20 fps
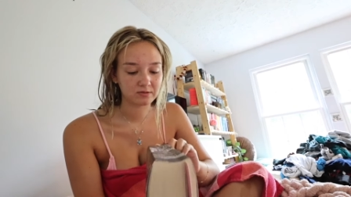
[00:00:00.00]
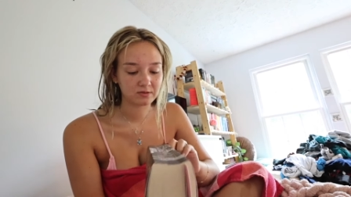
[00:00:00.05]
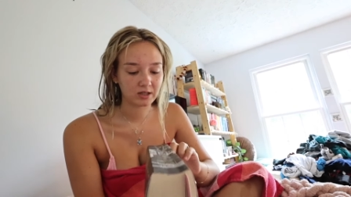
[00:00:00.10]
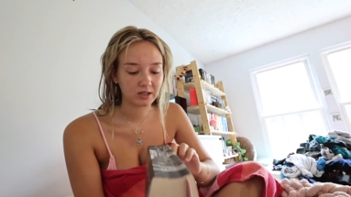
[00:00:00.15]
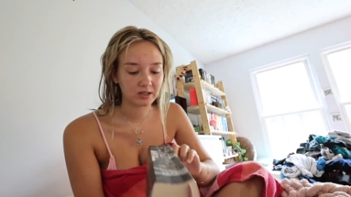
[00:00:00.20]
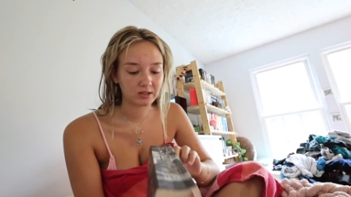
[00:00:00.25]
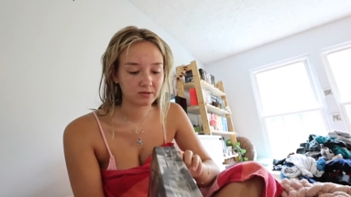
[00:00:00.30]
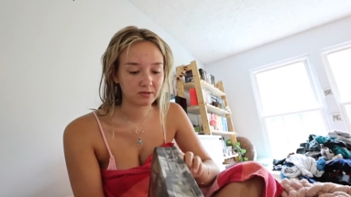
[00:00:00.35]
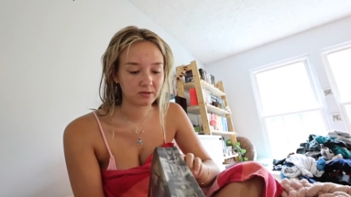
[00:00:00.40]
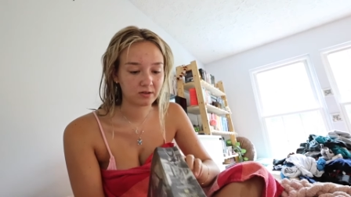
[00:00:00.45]
I
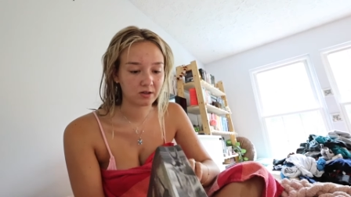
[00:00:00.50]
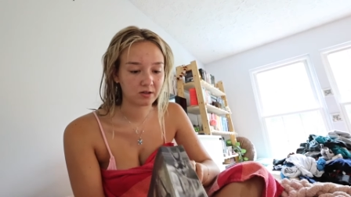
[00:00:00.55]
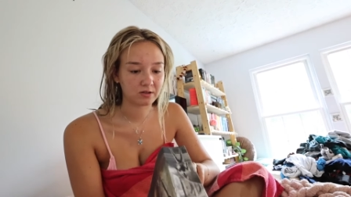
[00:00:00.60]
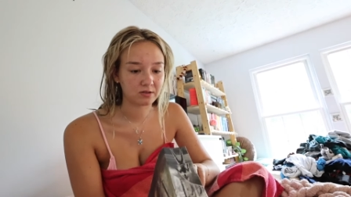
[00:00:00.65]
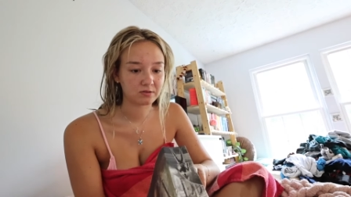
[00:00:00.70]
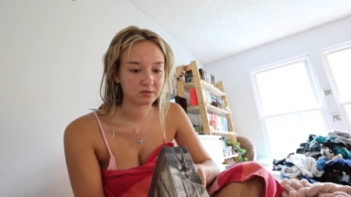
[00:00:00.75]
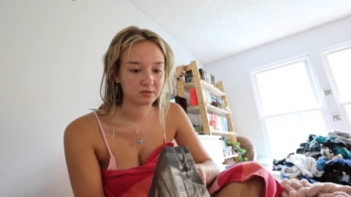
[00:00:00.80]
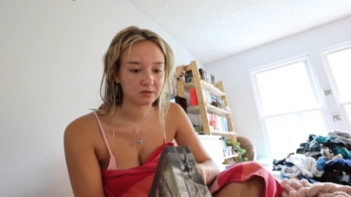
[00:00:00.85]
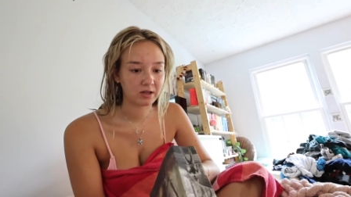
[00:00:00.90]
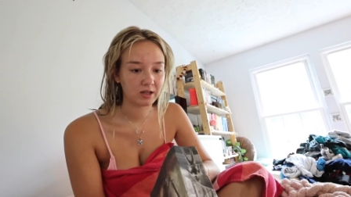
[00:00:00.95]
don't
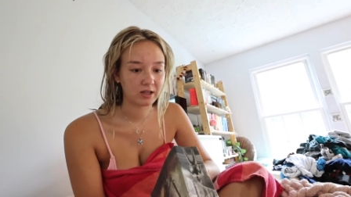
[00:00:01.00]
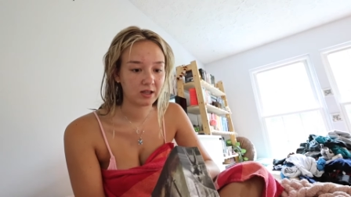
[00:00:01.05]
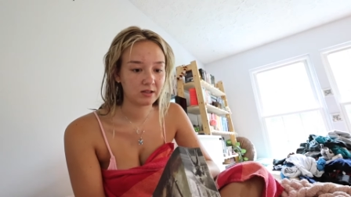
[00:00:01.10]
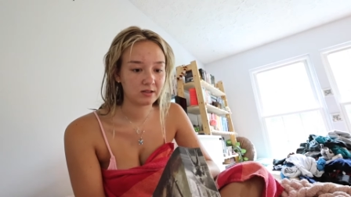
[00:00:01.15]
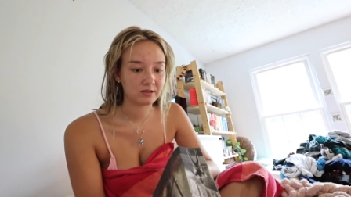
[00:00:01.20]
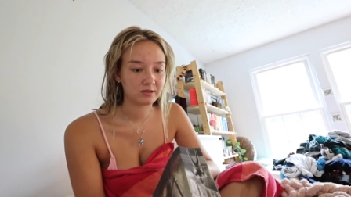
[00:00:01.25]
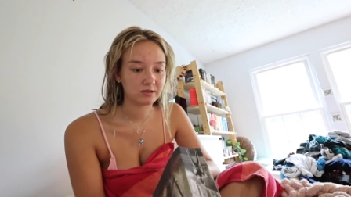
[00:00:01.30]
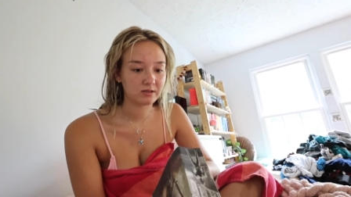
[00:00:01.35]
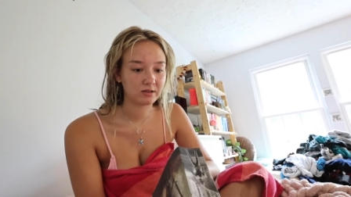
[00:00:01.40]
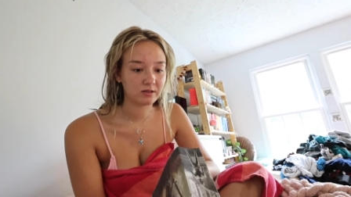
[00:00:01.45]
know.
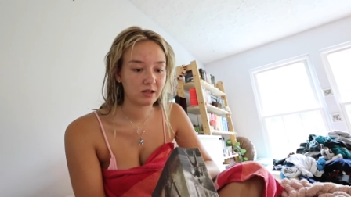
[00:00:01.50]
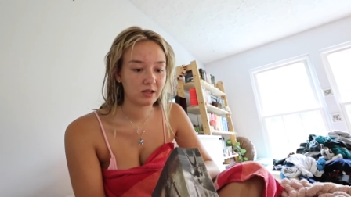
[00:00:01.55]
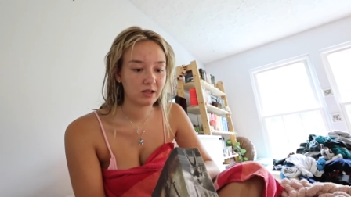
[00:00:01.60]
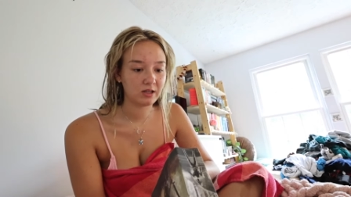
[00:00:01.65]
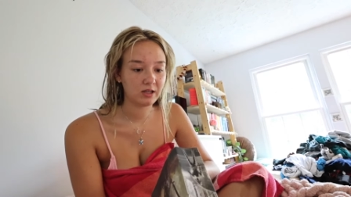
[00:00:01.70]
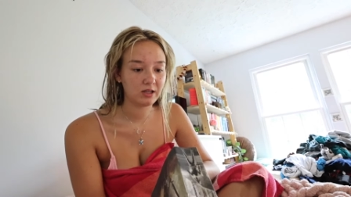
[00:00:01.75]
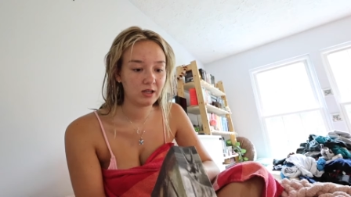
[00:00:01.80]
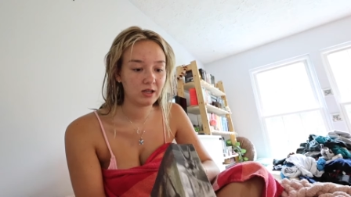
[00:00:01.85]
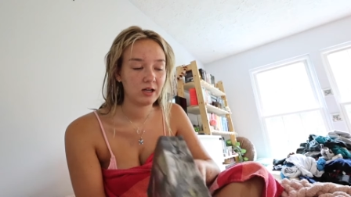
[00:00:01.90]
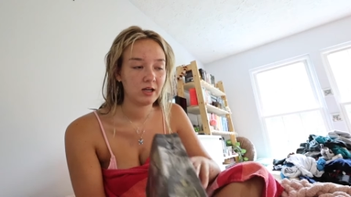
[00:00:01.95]
And
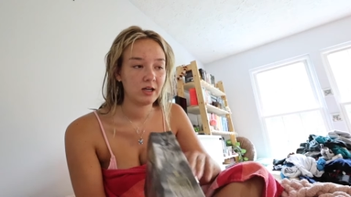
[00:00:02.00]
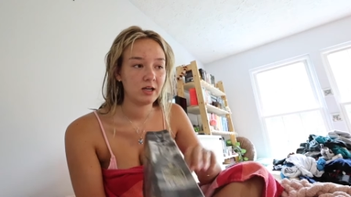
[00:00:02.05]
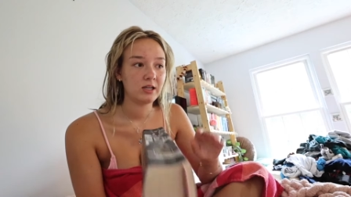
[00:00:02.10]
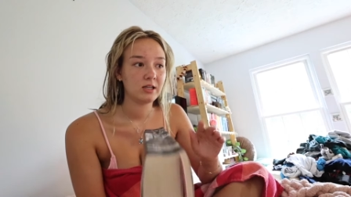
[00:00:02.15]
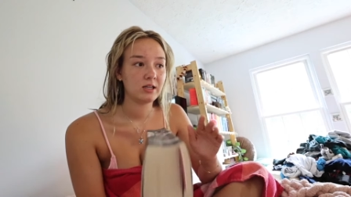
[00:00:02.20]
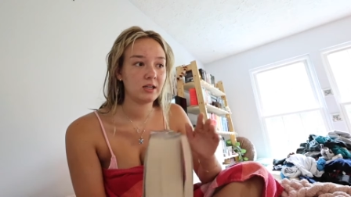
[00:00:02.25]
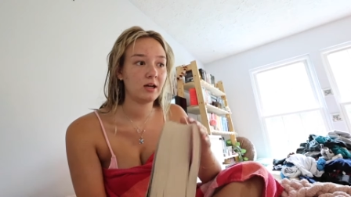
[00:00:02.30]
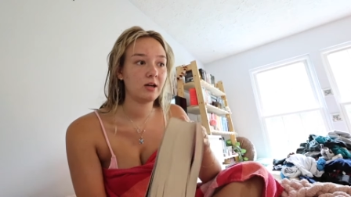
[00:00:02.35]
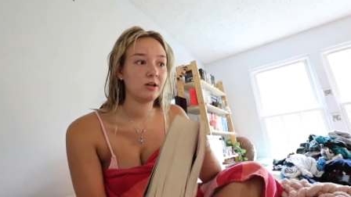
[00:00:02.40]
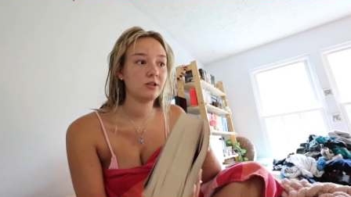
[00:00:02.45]
the
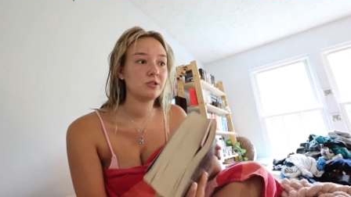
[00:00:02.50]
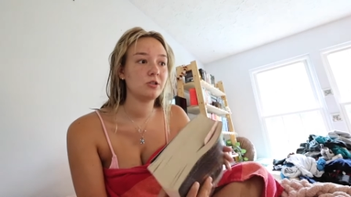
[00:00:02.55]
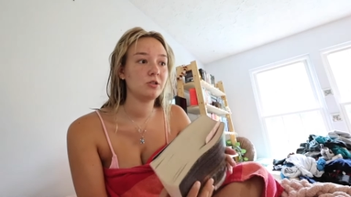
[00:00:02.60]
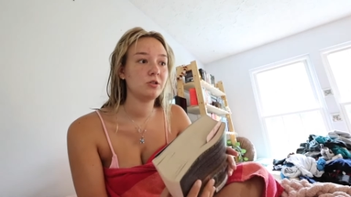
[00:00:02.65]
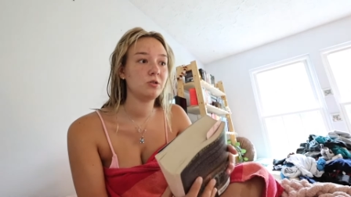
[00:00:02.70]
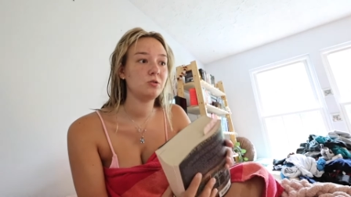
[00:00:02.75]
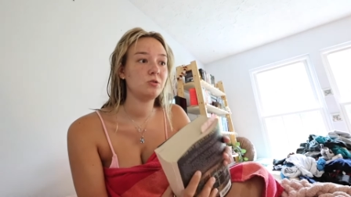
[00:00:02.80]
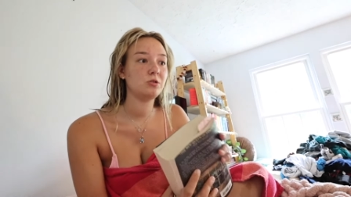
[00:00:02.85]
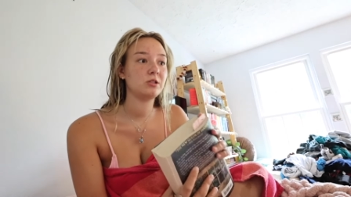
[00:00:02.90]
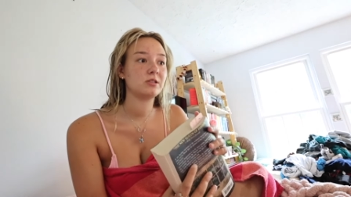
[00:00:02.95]
character
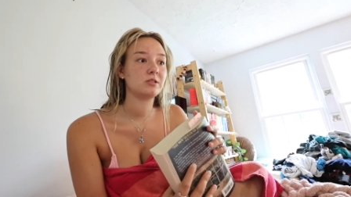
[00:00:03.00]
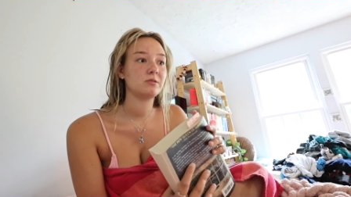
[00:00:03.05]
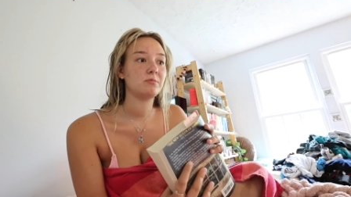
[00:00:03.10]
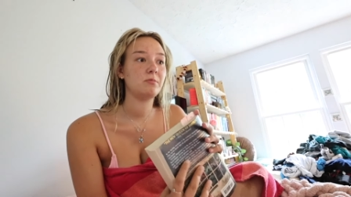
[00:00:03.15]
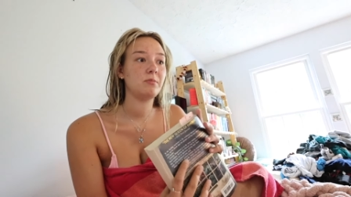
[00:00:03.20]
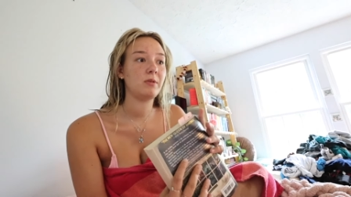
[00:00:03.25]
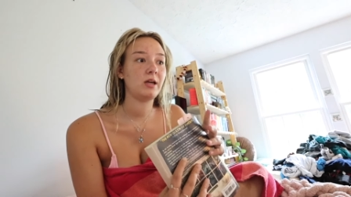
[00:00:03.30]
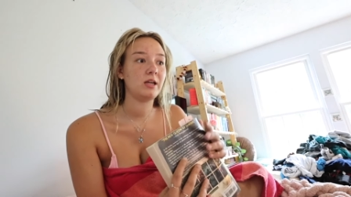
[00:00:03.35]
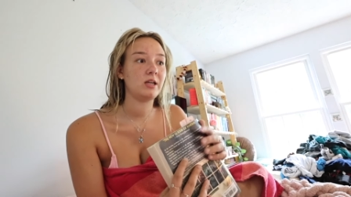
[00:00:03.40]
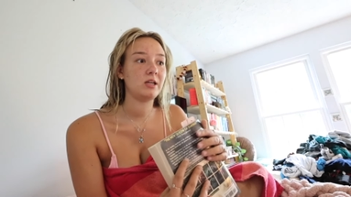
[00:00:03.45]
who just
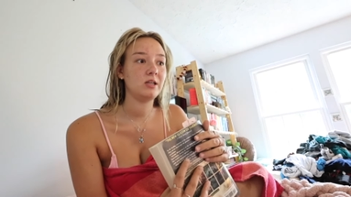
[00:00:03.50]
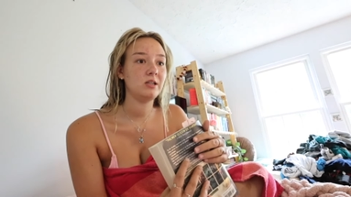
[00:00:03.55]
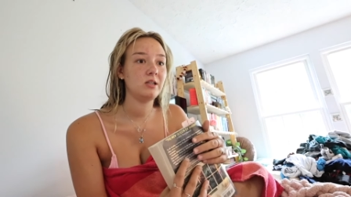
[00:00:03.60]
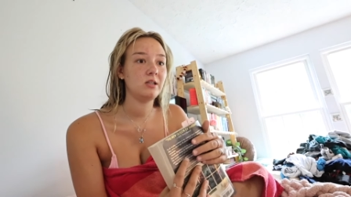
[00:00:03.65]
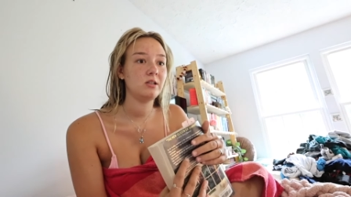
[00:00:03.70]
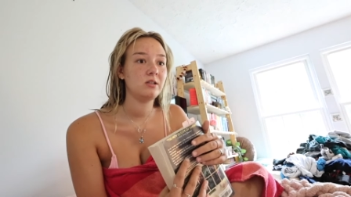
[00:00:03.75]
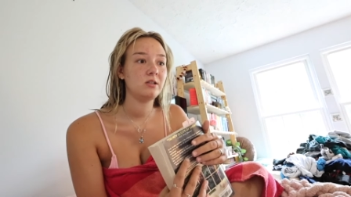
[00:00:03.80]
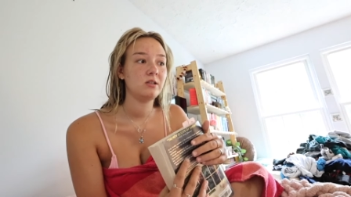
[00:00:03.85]
made